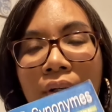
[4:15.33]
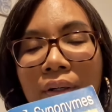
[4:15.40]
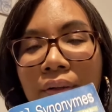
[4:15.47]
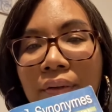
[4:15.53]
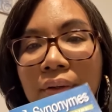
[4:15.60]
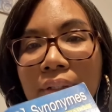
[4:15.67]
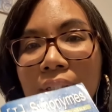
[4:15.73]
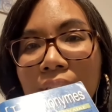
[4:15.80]

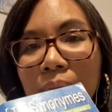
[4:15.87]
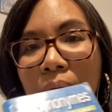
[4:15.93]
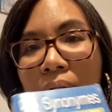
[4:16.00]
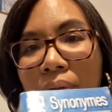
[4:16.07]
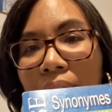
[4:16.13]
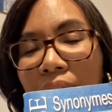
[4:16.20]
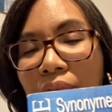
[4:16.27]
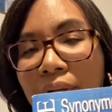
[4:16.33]
So this book
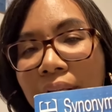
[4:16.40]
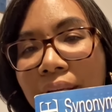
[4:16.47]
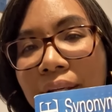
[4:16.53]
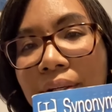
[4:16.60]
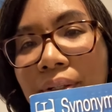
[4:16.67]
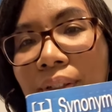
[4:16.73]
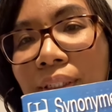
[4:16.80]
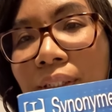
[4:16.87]
was really
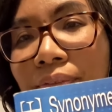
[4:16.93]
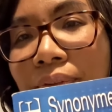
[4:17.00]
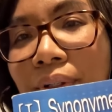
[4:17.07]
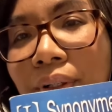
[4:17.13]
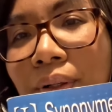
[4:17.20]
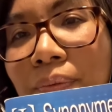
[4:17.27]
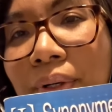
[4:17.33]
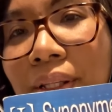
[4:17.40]
useful
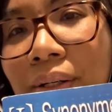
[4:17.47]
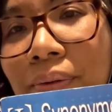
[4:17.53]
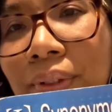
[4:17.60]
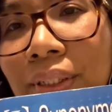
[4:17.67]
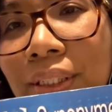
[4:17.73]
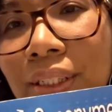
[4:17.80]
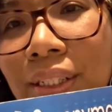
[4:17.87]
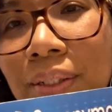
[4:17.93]
when I
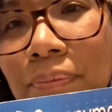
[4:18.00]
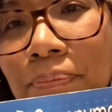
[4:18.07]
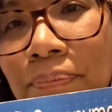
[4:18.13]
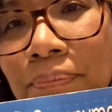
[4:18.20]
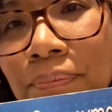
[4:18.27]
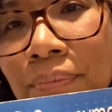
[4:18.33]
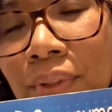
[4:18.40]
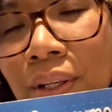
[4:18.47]
was
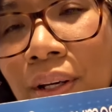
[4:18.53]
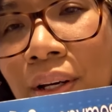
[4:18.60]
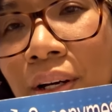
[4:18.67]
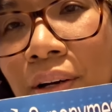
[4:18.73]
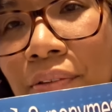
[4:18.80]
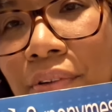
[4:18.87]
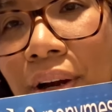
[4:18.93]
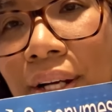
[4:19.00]

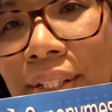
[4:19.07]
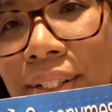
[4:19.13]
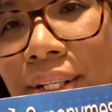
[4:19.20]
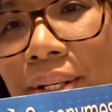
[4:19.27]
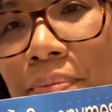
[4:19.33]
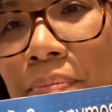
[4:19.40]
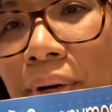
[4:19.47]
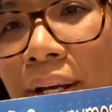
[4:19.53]

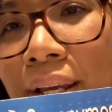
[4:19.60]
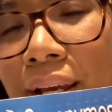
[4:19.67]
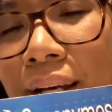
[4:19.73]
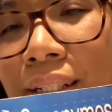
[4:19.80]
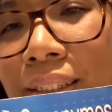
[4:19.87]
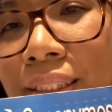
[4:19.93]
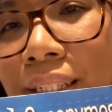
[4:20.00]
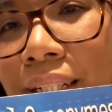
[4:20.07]
writing my
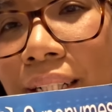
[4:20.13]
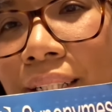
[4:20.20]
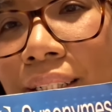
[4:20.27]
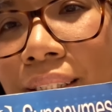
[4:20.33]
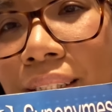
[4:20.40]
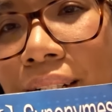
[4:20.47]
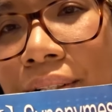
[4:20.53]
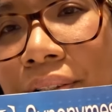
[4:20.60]
essays
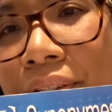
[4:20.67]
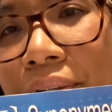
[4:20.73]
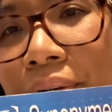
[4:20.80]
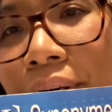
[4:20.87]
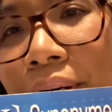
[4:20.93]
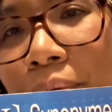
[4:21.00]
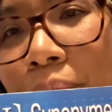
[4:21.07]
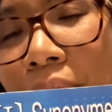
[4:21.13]
and
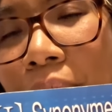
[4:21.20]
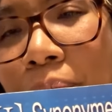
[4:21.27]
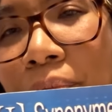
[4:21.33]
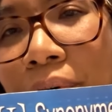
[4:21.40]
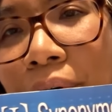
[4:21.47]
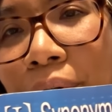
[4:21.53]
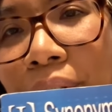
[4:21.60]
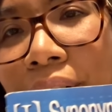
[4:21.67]
doing my
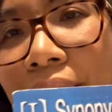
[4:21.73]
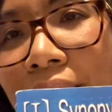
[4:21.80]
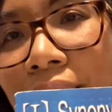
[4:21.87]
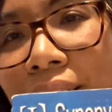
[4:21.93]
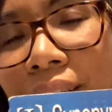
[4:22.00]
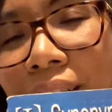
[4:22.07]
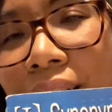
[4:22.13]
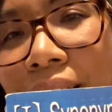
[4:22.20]
projects
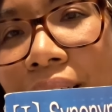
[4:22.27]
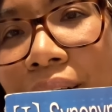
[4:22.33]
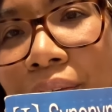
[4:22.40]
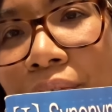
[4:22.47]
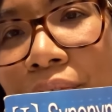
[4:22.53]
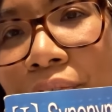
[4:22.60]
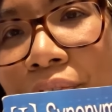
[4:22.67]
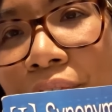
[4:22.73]
in
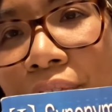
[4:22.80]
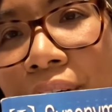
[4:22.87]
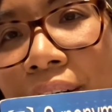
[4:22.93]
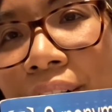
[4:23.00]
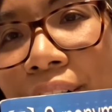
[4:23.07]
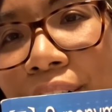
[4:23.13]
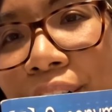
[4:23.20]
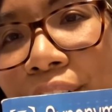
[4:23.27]

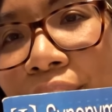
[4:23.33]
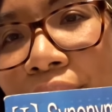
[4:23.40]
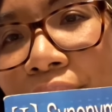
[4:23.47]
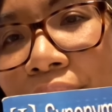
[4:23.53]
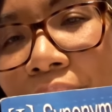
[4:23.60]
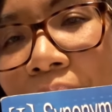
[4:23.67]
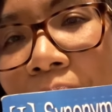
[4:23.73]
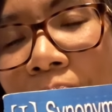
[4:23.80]
French.
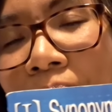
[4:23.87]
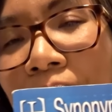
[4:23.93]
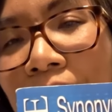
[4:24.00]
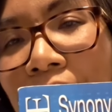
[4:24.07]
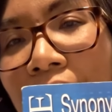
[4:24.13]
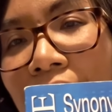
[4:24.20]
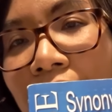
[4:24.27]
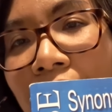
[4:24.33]

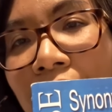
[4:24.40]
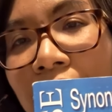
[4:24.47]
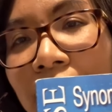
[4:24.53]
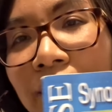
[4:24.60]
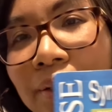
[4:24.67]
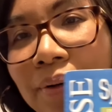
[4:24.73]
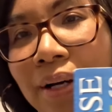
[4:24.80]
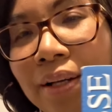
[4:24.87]

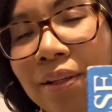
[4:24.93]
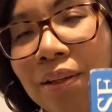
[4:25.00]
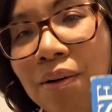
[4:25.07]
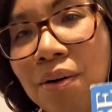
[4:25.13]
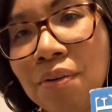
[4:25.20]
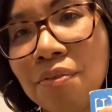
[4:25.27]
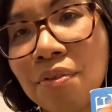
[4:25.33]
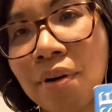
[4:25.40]
So I had a lot
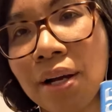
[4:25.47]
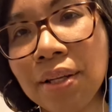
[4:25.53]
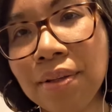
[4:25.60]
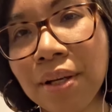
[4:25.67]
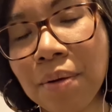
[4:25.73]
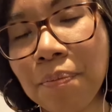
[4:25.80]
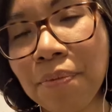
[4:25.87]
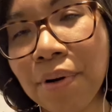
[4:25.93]
of writing
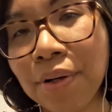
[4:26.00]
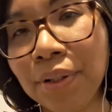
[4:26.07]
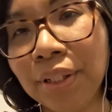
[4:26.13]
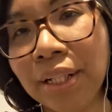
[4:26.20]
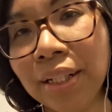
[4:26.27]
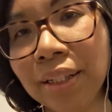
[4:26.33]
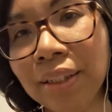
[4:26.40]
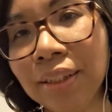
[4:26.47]

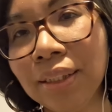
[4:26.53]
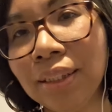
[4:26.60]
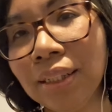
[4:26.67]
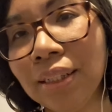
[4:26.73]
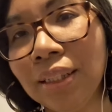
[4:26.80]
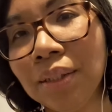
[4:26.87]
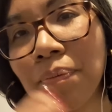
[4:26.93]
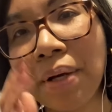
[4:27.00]
projects,
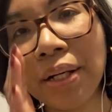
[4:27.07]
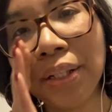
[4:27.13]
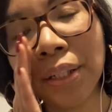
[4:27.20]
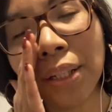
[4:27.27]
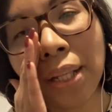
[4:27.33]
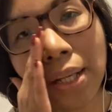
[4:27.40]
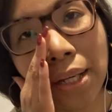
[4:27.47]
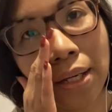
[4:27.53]

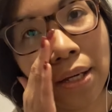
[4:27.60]
especially